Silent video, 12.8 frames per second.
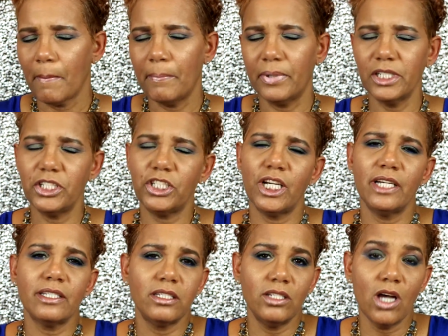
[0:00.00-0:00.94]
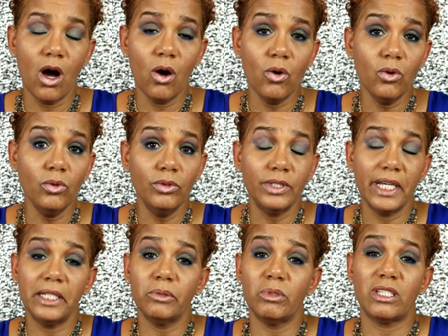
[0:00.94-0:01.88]
but just know
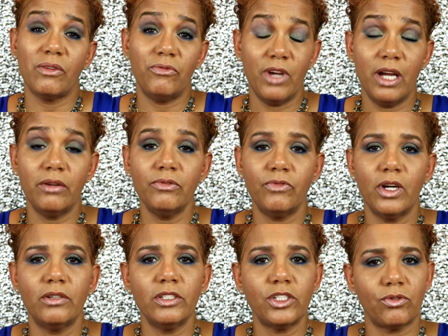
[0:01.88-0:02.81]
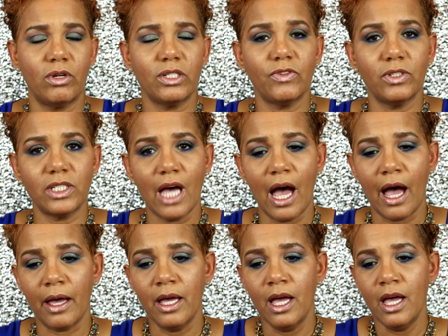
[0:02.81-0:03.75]
that it was a very stressful
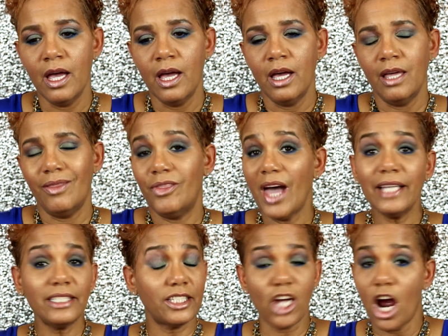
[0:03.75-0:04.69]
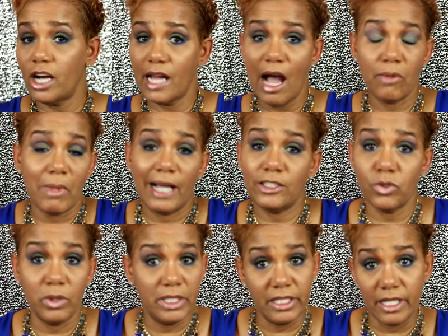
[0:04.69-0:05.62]
time. That started out my
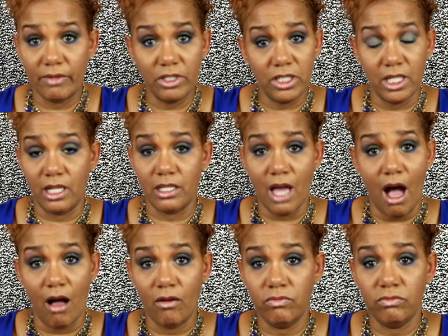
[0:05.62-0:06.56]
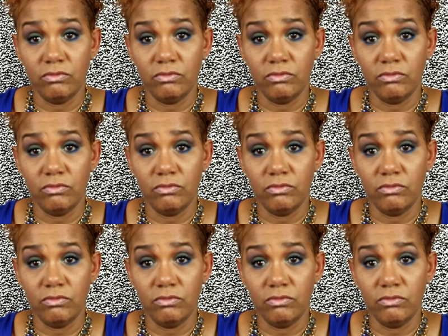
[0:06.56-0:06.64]
2017, y'all.